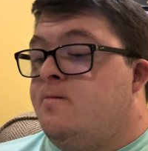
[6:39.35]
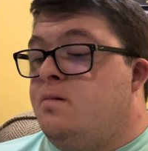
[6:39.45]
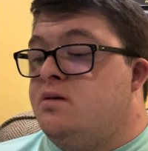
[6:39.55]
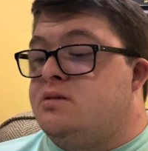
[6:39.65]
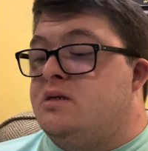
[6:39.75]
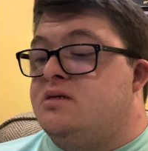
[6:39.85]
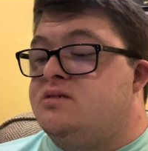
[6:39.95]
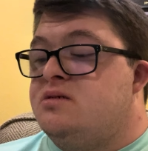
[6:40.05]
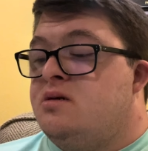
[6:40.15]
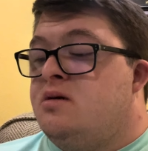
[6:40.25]

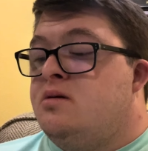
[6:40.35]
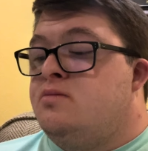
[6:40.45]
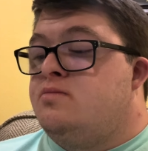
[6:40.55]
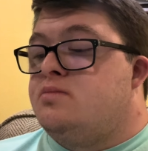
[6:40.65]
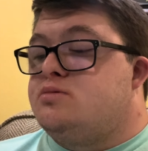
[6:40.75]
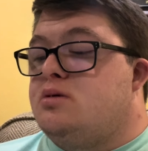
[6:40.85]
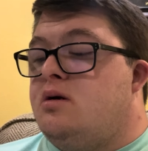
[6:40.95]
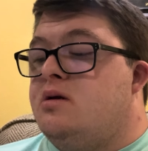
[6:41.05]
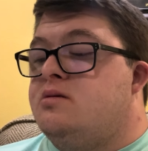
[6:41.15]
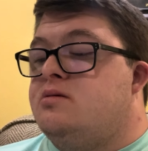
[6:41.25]
versus
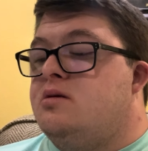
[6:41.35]
Charlotte